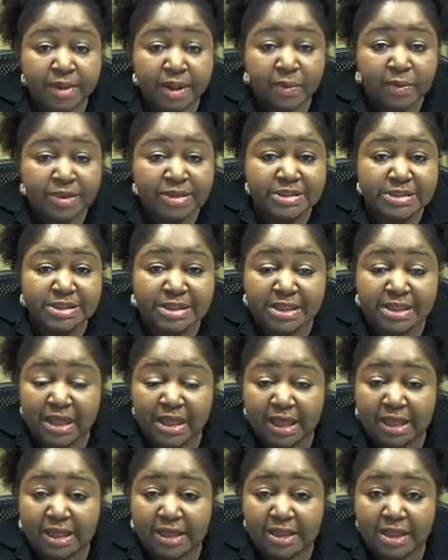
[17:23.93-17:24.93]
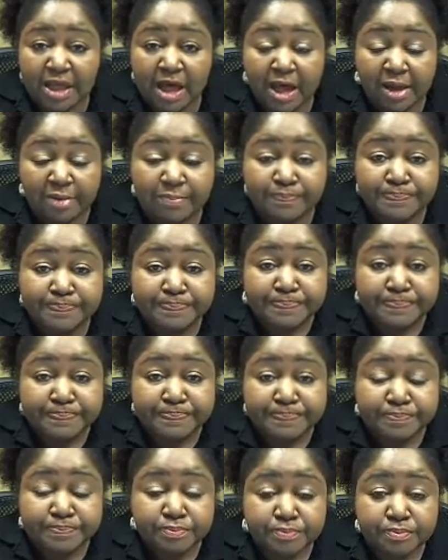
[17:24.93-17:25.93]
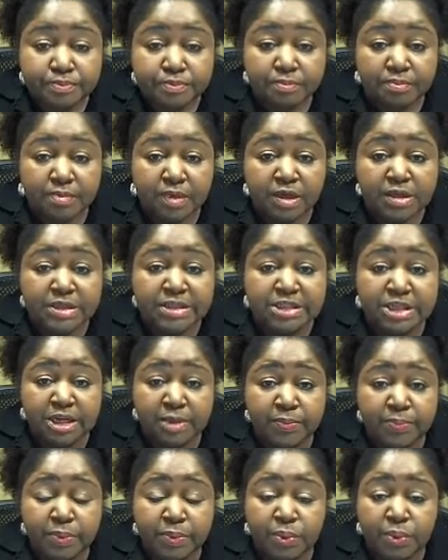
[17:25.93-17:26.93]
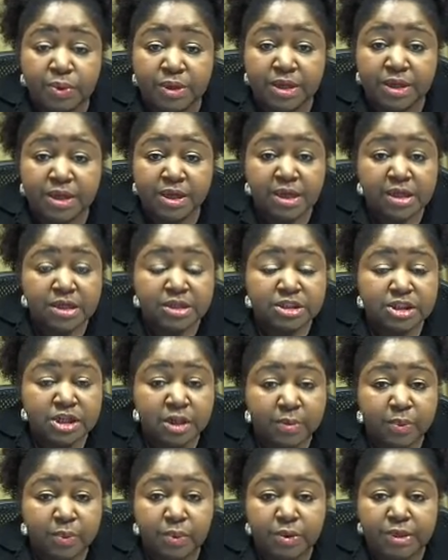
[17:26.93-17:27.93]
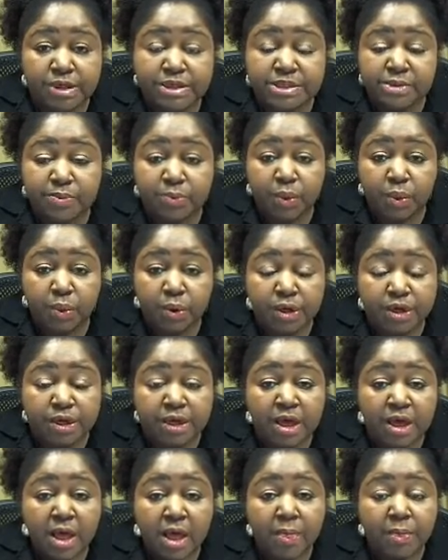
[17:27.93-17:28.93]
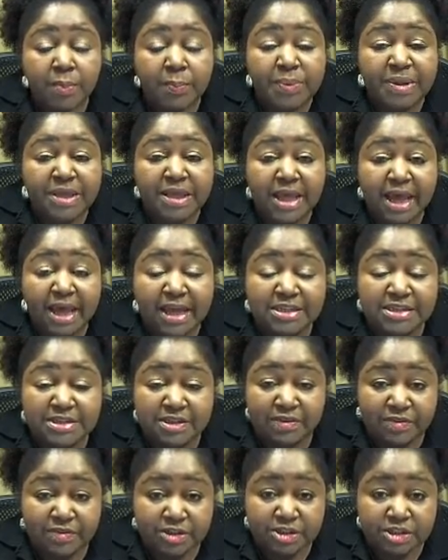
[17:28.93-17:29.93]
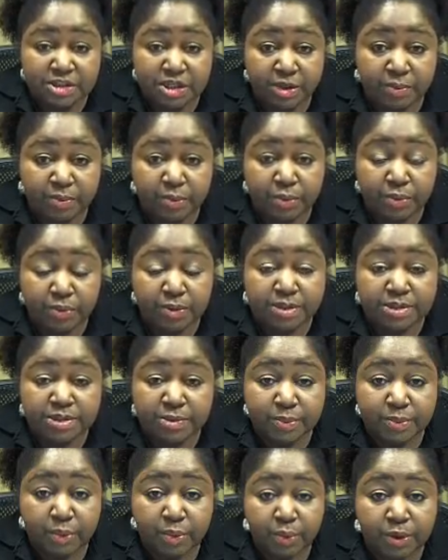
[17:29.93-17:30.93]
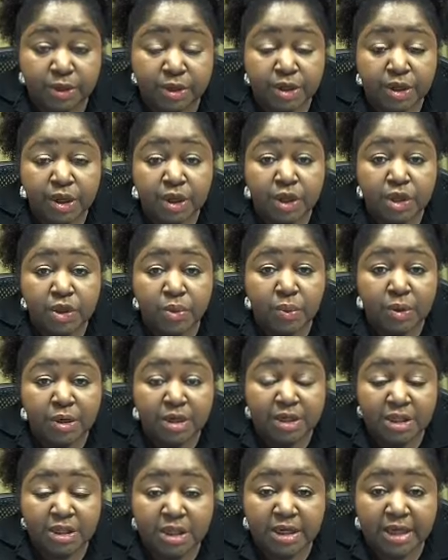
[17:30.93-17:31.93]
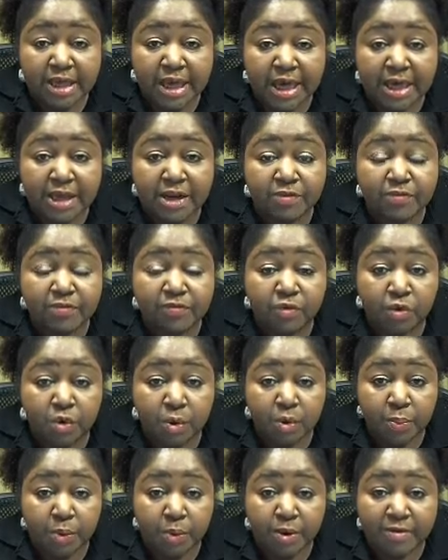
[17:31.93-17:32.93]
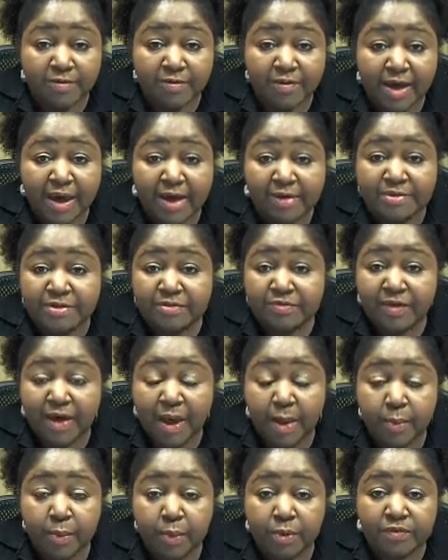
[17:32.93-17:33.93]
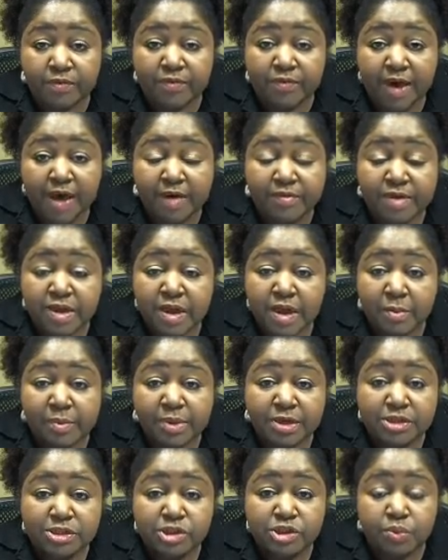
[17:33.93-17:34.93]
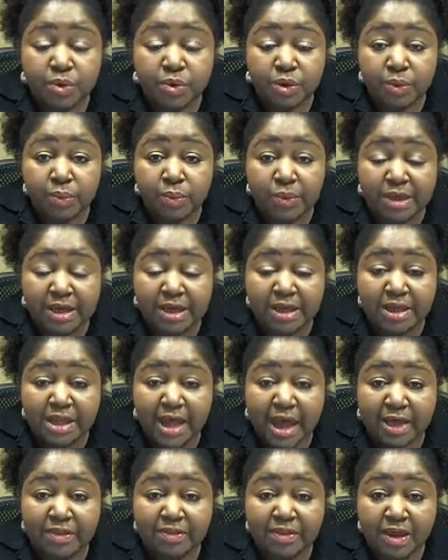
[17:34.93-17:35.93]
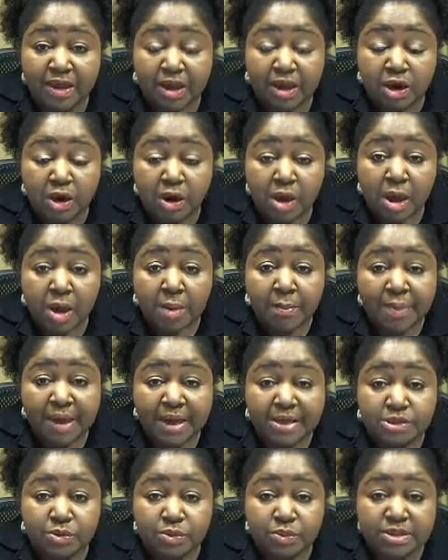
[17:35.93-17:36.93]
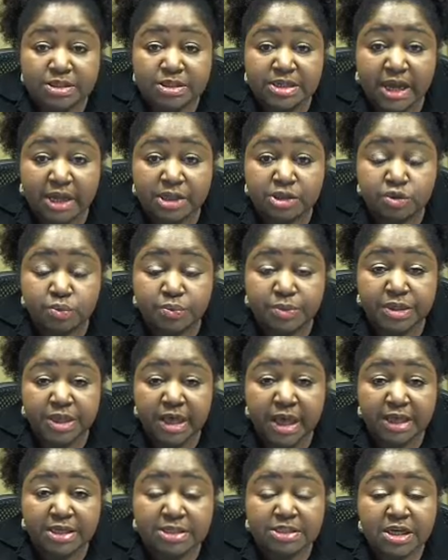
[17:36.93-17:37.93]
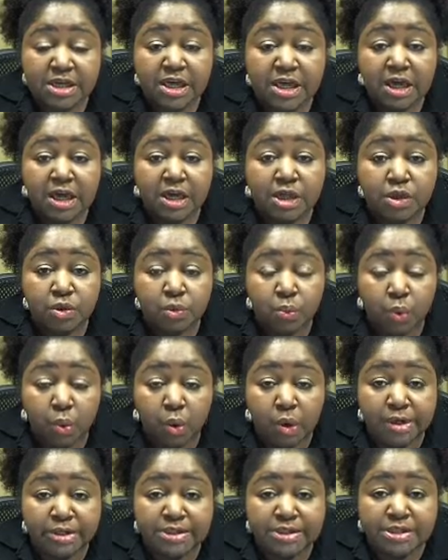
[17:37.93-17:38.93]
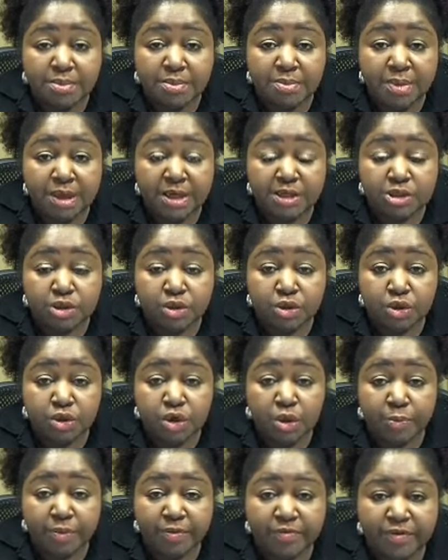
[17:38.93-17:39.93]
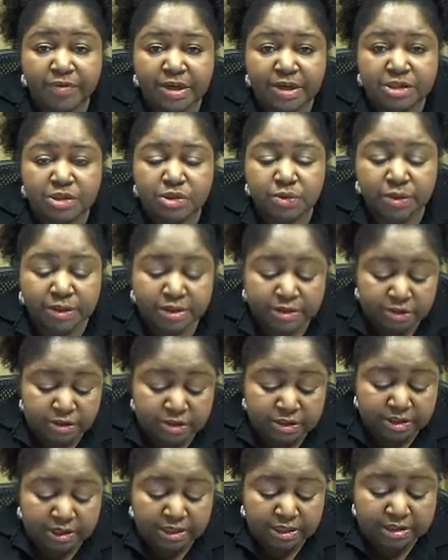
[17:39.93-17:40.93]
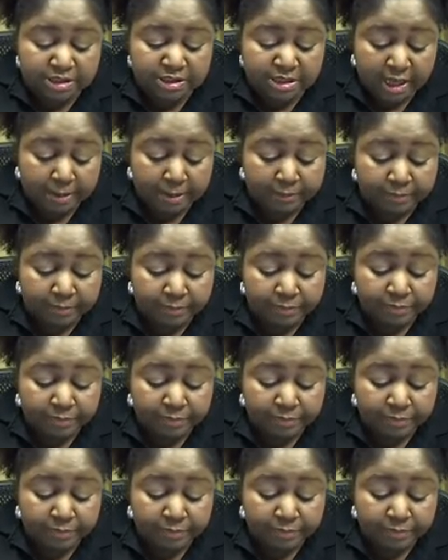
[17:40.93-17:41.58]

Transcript: And we see that a lot. Shampooing. Shampooing is important. The pH of the shampoo is important. You want to look at 4.5 to 5.5 because you want to realign the hair back to its natural pH. You want to make sure your professional understands that.